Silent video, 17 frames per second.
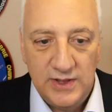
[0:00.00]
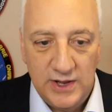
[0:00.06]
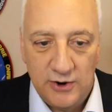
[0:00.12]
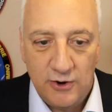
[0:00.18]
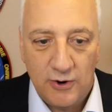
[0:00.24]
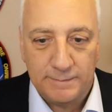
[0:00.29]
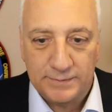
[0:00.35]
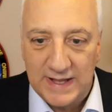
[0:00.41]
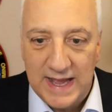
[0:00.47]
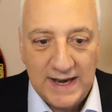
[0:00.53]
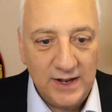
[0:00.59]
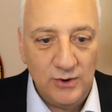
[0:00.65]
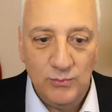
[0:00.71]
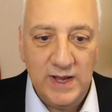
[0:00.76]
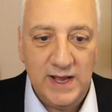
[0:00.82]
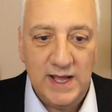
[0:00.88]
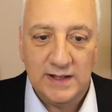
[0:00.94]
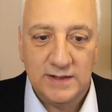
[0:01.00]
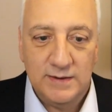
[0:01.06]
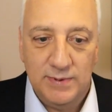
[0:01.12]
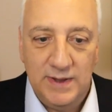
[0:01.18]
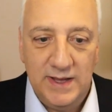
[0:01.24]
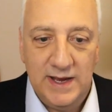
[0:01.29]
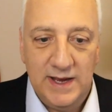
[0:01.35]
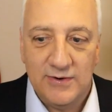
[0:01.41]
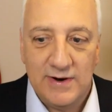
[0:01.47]
than our planet and we get
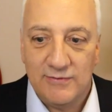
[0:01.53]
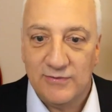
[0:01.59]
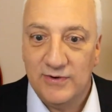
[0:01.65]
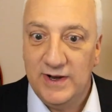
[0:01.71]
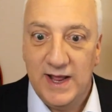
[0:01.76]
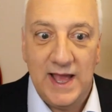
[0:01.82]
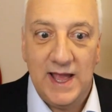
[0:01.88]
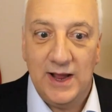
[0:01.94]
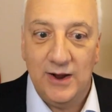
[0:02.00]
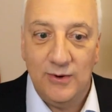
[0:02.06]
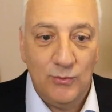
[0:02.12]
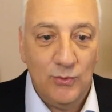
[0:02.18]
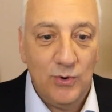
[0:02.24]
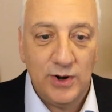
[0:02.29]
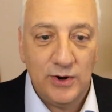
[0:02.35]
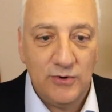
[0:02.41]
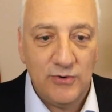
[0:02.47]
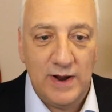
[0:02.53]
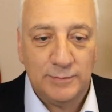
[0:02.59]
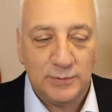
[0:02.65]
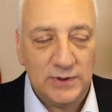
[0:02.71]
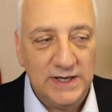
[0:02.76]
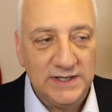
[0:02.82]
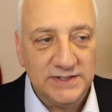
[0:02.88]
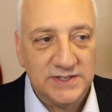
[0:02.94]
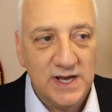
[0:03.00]
to be here every day what a
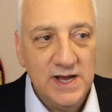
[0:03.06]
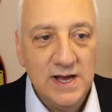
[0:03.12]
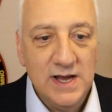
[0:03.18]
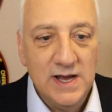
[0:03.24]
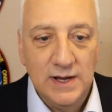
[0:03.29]
great place